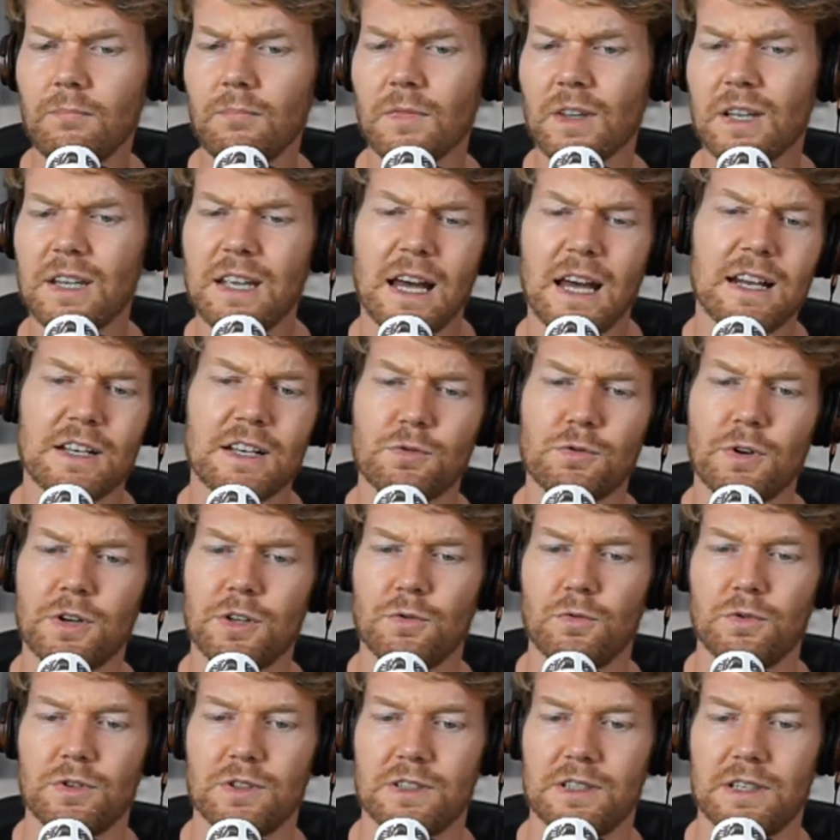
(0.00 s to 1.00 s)
that's why
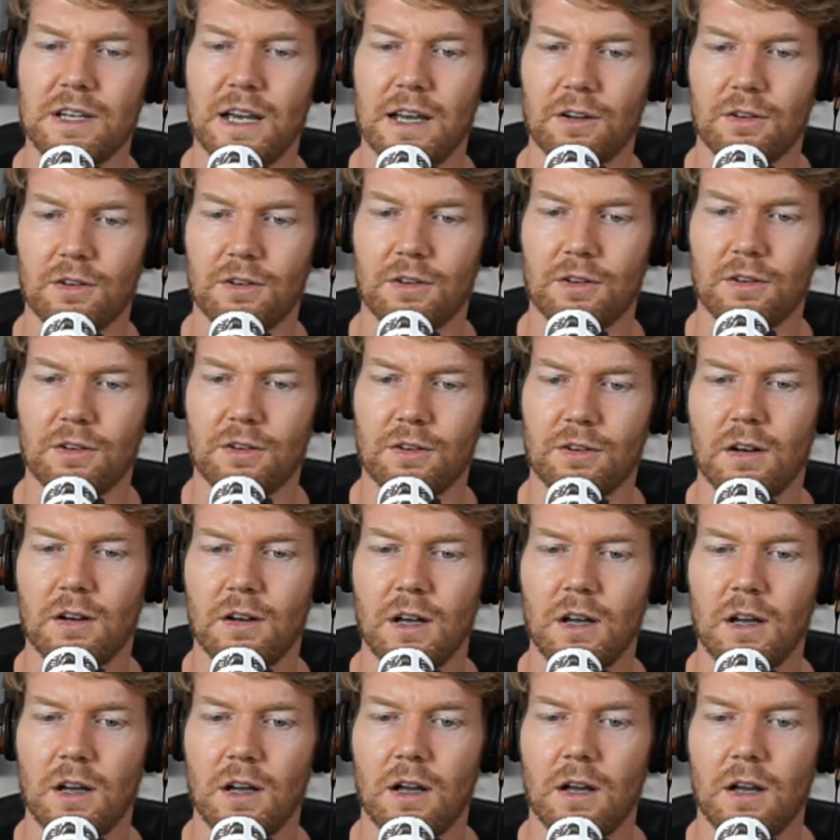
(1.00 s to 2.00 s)
you wouldn't see Anchor there.
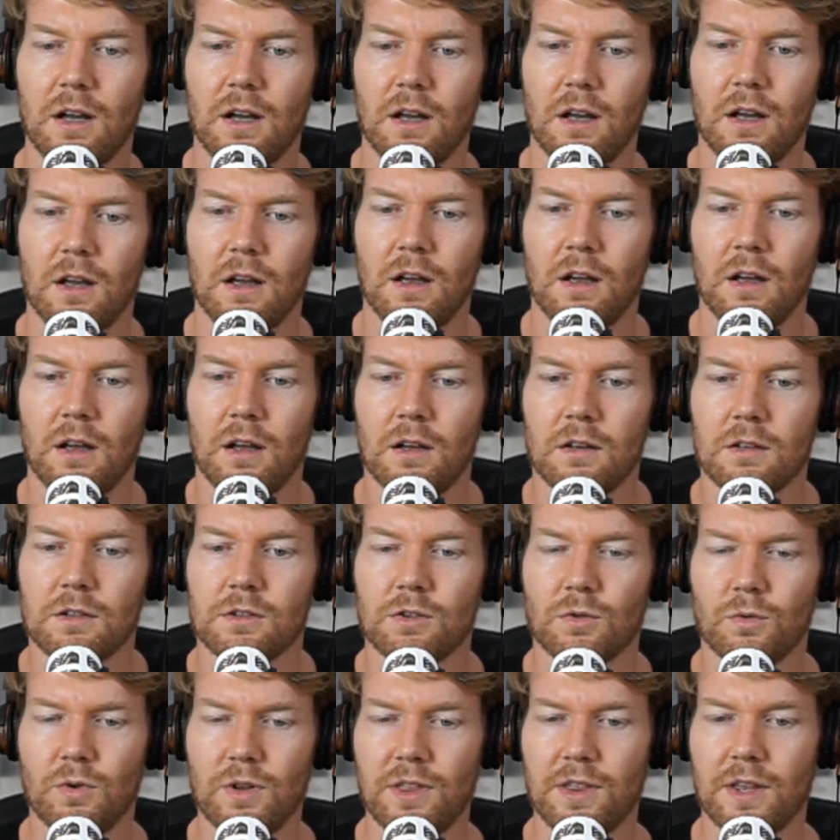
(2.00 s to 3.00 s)

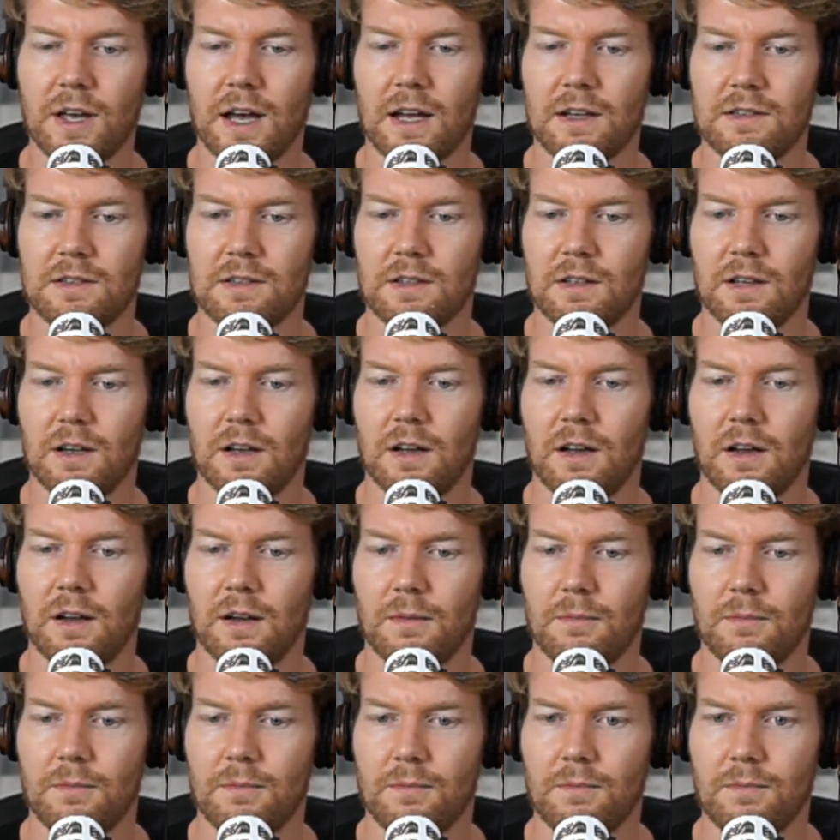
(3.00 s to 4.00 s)
So with that,
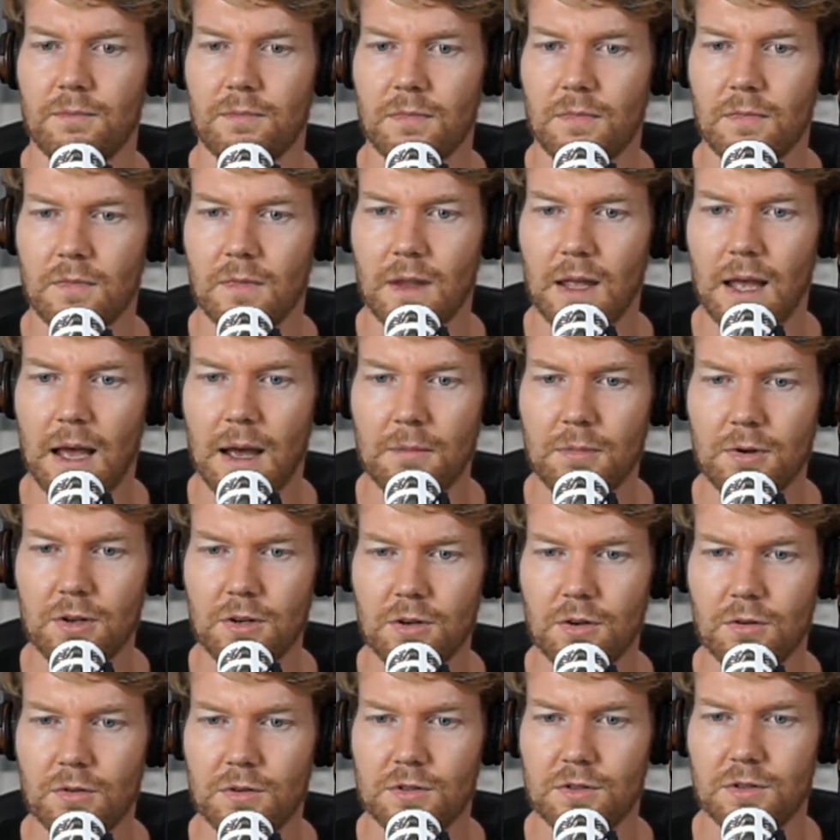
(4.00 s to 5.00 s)
I'm going
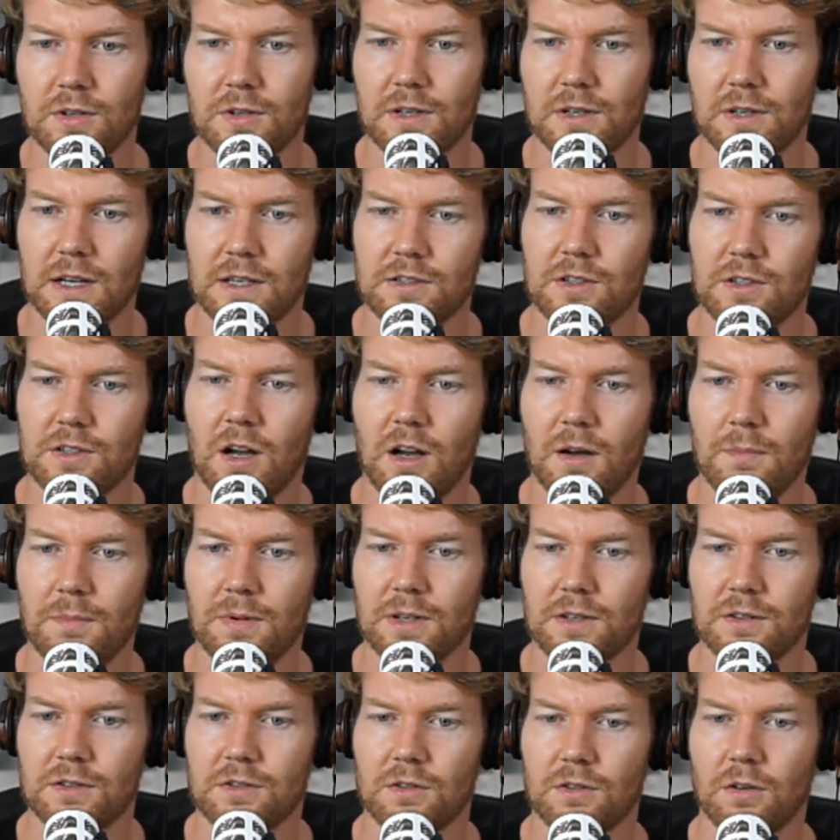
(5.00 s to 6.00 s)
to go into the next
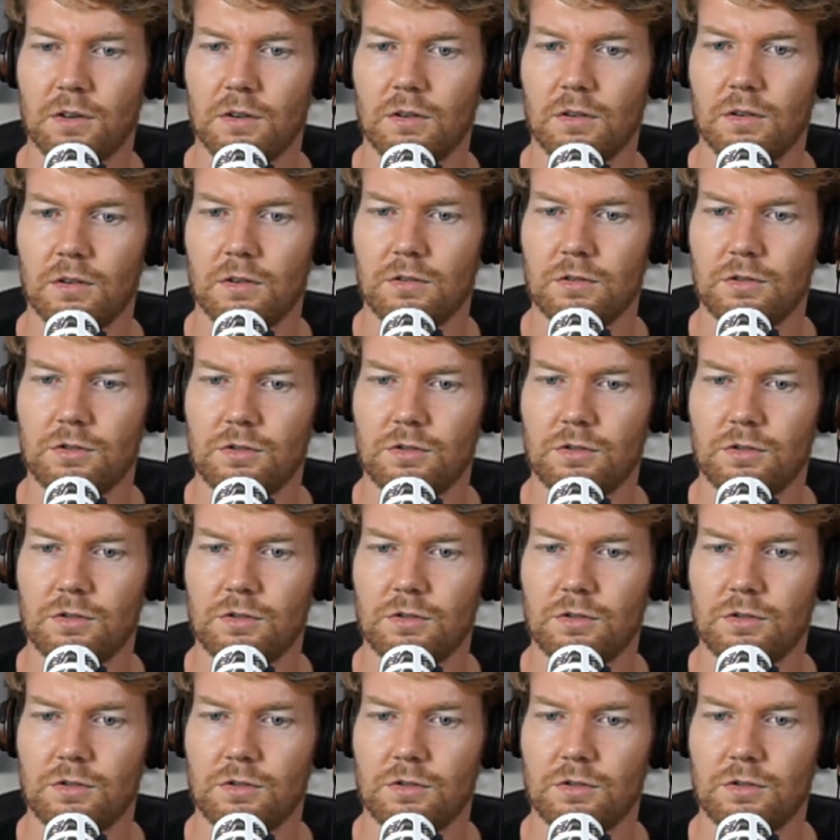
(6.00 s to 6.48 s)
topic. So